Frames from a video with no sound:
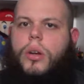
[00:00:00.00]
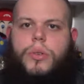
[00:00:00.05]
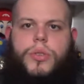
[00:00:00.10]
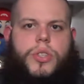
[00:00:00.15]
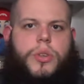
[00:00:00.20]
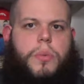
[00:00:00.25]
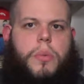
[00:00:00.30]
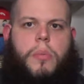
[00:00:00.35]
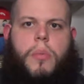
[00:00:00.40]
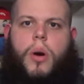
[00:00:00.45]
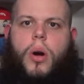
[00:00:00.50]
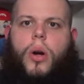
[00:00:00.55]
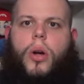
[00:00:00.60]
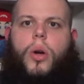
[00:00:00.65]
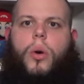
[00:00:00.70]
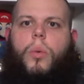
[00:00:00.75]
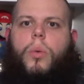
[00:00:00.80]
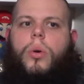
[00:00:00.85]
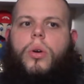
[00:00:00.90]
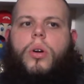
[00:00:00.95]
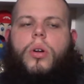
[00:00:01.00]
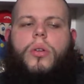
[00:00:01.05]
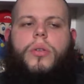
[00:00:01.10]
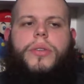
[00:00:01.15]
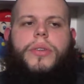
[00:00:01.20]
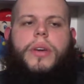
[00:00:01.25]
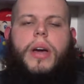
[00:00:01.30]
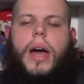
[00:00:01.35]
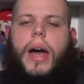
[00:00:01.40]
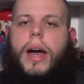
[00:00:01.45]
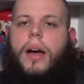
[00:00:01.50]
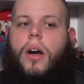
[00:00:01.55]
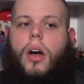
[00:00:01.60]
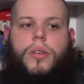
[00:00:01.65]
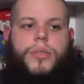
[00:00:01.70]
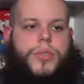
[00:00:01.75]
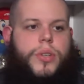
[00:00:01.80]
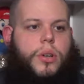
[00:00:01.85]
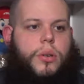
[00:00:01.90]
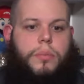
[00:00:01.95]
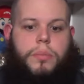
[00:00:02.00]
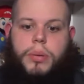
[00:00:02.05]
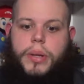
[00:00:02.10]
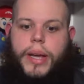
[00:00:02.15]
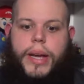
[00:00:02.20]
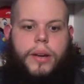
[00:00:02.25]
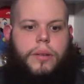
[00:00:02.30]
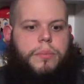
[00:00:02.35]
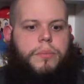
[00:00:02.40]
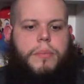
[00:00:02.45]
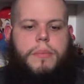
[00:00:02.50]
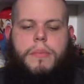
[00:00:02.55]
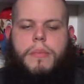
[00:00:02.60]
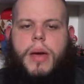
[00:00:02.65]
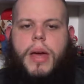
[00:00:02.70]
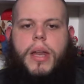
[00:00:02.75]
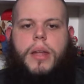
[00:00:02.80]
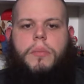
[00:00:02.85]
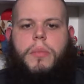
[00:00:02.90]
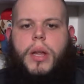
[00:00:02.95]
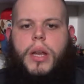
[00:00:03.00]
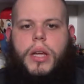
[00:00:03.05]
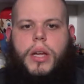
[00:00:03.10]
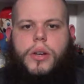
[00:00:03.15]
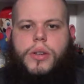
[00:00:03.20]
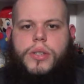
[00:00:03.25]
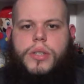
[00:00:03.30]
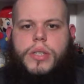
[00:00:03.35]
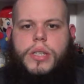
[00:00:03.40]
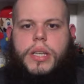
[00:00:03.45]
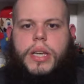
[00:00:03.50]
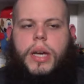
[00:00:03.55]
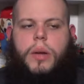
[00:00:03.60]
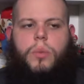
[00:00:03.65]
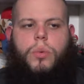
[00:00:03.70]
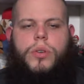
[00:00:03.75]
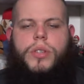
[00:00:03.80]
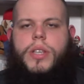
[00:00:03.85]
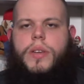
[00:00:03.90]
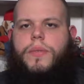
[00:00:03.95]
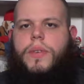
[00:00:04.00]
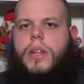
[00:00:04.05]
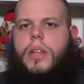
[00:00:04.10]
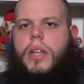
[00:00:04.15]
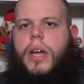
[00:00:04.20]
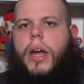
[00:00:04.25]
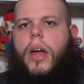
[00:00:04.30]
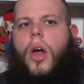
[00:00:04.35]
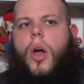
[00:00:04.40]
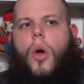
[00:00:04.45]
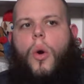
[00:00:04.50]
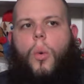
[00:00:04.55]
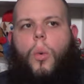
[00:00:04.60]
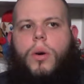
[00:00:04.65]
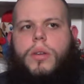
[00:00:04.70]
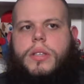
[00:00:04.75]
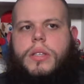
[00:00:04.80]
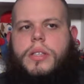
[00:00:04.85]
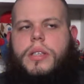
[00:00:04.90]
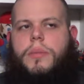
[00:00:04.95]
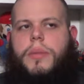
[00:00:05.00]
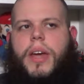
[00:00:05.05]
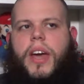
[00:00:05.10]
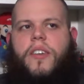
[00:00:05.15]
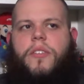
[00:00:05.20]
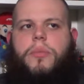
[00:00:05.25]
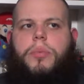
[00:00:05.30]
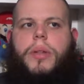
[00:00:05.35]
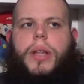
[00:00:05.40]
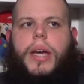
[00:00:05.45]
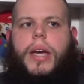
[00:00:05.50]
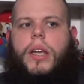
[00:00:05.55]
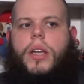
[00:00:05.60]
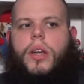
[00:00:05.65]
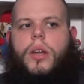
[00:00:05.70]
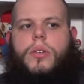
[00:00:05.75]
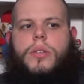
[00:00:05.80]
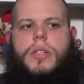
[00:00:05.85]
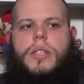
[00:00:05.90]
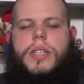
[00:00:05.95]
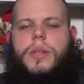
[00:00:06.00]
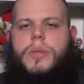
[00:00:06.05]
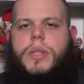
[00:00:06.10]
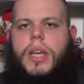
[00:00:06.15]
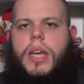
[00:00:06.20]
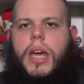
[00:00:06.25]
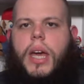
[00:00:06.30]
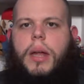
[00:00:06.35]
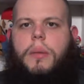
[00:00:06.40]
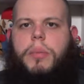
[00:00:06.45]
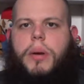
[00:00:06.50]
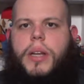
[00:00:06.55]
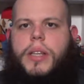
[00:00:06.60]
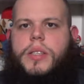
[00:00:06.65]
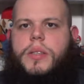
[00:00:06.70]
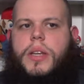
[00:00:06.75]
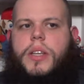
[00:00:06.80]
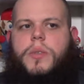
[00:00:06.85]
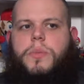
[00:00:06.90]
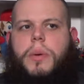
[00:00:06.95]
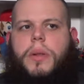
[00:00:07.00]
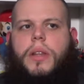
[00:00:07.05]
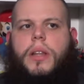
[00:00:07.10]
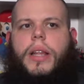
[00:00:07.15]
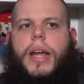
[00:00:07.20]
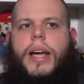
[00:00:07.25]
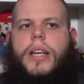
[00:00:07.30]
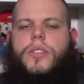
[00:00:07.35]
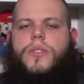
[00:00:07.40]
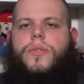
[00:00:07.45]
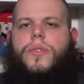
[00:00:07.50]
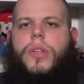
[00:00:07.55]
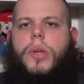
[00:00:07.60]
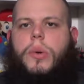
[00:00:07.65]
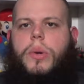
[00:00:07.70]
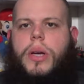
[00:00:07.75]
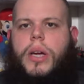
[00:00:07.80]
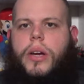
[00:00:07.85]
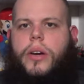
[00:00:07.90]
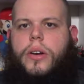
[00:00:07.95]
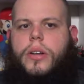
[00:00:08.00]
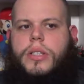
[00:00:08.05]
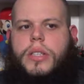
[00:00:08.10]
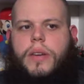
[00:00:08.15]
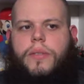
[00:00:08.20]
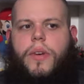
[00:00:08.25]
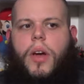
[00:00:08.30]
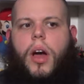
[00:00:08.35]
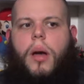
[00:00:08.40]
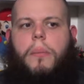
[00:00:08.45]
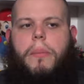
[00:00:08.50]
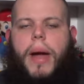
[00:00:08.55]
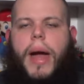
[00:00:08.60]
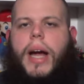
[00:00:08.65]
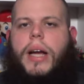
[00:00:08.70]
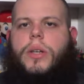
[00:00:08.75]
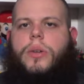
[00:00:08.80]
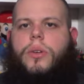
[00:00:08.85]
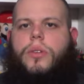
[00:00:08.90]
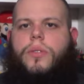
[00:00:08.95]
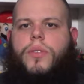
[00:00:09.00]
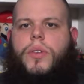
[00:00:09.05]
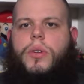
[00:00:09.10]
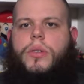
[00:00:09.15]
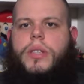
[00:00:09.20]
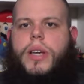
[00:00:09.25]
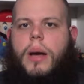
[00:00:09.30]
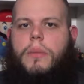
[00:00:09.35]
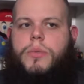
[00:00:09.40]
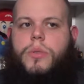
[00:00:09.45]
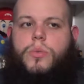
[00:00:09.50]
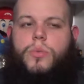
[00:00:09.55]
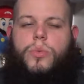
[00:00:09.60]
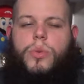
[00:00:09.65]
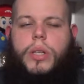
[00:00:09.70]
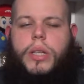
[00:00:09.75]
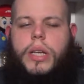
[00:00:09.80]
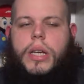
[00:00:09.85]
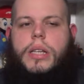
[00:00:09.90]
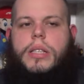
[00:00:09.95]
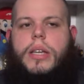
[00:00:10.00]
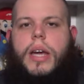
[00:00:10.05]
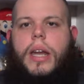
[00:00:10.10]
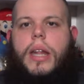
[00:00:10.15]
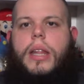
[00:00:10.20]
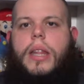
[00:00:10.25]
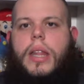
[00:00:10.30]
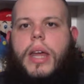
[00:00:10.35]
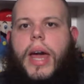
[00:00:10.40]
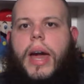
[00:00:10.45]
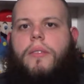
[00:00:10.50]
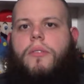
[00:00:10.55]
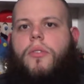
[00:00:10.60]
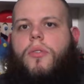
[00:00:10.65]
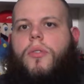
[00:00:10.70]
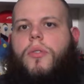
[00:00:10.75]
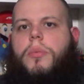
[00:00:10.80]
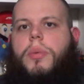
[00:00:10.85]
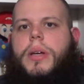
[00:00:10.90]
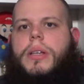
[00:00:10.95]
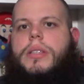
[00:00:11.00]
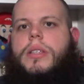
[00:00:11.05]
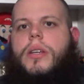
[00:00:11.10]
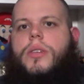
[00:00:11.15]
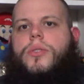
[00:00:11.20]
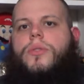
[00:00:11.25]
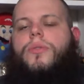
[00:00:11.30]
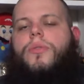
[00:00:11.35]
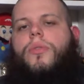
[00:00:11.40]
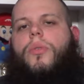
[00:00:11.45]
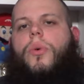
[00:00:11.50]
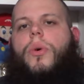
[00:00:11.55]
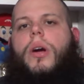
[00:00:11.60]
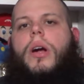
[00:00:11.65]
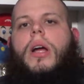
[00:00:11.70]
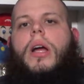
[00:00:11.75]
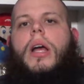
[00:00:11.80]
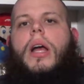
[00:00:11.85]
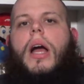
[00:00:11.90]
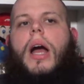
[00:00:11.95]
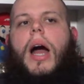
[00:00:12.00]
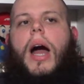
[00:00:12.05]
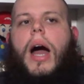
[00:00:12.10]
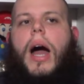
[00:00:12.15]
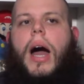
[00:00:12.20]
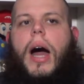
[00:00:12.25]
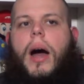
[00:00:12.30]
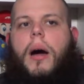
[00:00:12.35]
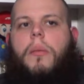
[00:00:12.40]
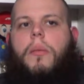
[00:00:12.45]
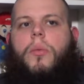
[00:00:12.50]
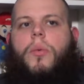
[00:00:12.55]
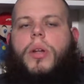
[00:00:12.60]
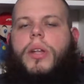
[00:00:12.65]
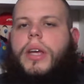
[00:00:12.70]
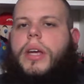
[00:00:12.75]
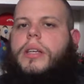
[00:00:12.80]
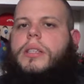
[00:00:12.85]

Super Mario World, also played many, many years as a kid, where Symphony of the Night wasn't something I've played, since I was a kid, but it's been the last few years, and I've gone back to it a few times. I'm really excited that they have it for the PlayStation 4. I'm really